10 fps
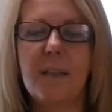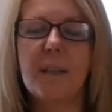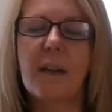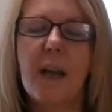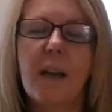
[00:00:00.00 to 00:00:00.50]

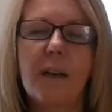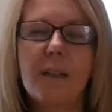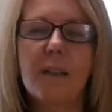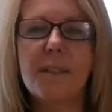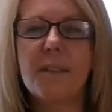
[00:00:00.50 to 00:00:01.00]
the
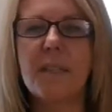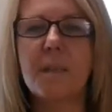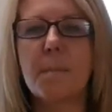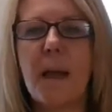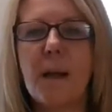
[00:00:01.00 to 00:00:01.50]
colors, the
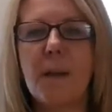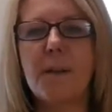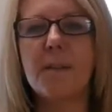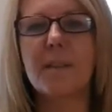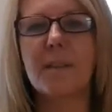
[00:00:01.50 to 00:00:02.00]

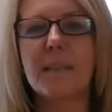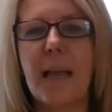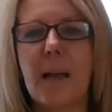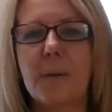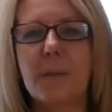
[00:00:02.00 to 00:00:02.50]
smells, the
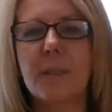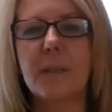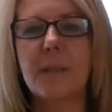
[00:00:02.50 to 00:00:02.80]
sounds.